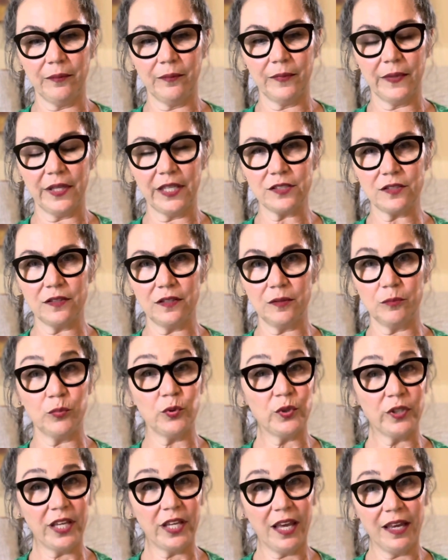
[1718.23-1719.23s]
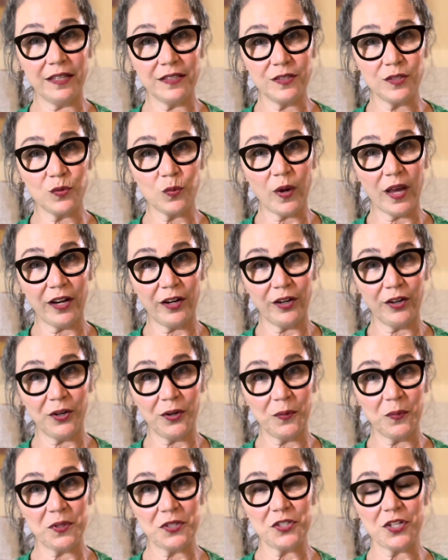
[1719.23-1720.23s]
It's the bouquet
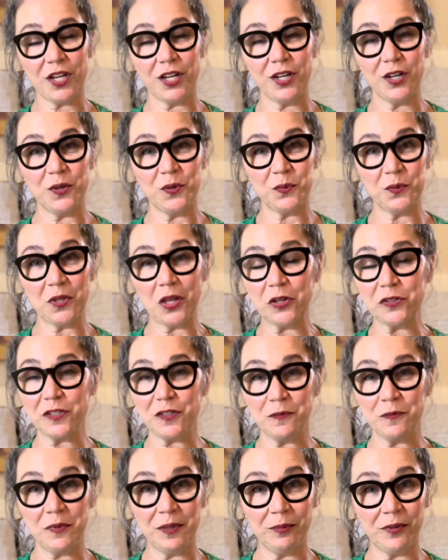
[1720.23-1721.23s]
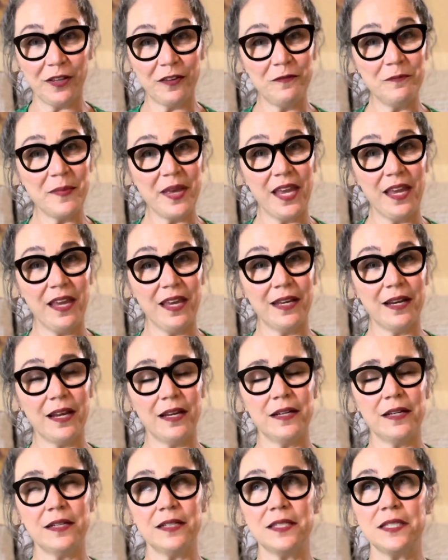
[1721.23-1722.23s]
sweater, which I know lots of people have made,
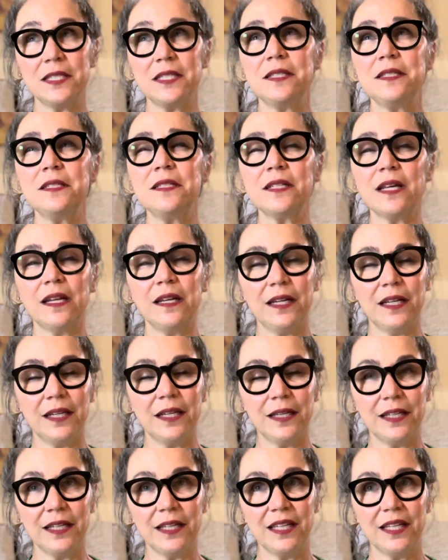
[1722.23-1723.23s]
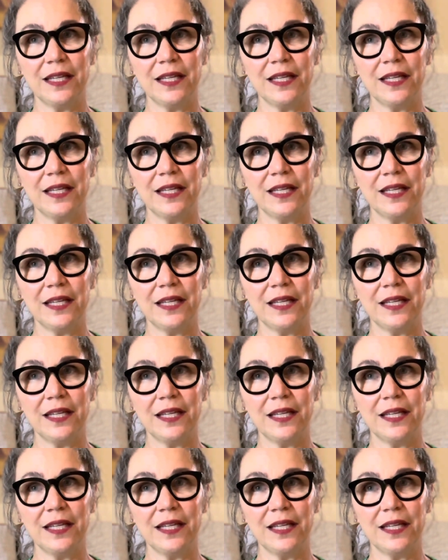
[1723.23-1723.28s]
and it is stunning.